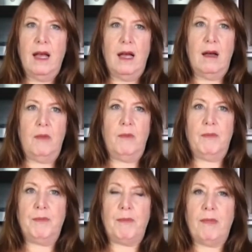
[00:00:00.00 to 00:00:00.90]

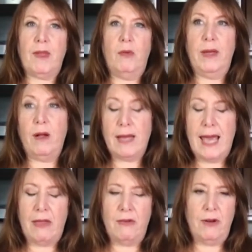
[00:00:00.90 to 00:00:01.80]
Um, we all
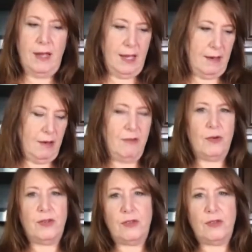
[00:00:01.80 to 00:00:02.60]
gathered and of course